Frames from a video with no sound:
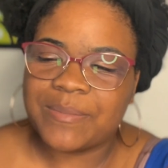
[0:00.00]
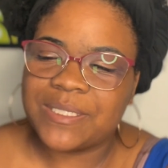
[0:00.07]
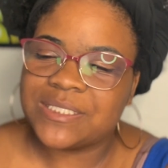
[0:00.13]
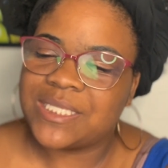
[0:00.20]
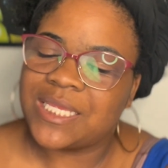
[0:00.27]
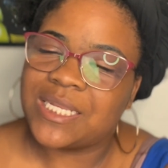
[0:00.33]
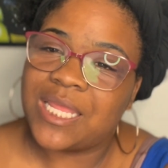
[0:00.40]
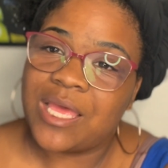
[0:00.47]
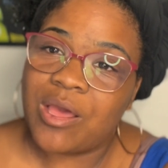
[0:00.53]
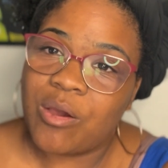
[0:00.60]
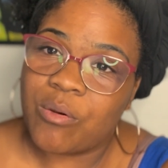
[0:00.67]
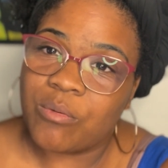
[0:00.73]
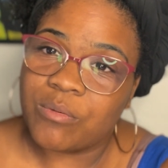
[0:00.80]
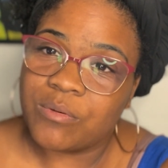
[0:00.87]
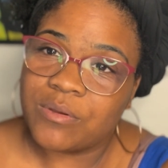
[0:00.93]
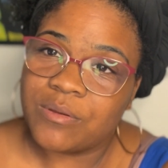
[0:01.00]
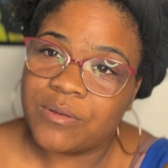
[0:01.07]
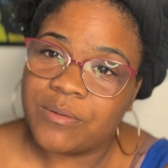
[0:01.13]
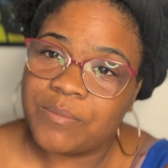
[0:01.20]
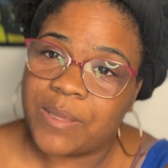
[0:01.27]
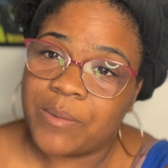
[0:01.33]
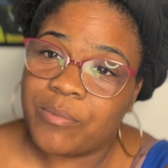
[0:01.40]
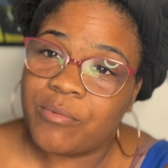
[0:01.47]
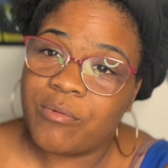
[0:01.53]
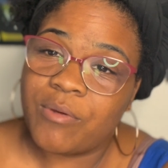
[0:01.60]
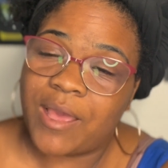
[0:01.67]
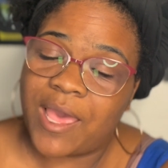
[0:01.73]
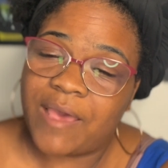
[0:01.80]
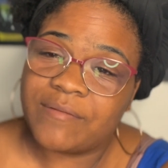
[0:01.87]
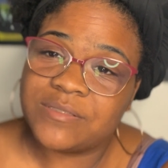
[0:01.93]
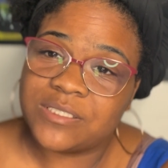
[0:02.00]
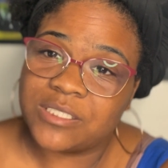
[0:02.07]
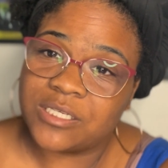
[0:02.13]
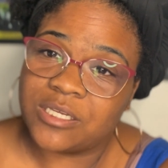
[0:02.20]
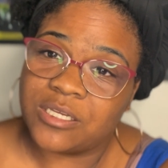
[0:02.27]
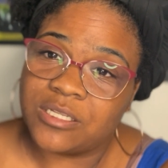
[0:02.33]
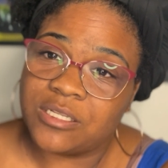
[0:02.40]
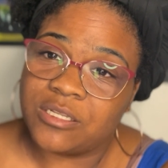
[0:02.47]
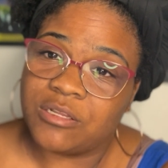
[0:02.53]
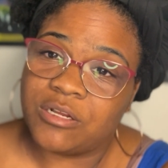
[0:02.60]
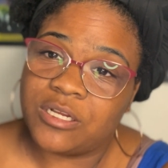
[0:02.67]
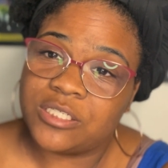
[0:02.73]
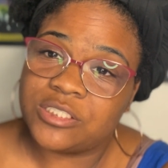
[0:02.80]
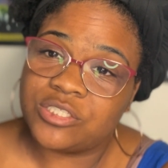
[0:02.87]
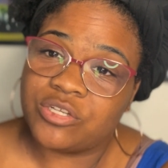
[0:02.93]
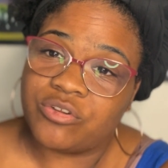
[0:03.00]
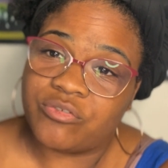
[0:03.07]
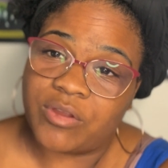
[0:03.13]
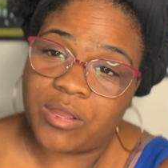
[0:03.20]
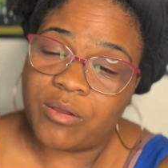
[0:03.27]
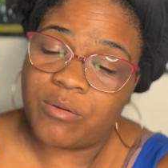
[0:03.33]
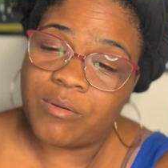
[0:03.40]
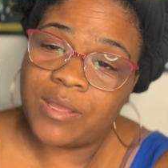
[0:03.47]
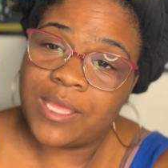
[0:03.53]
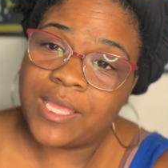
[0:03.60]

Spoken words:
But it's like, no, people have to learn to grow,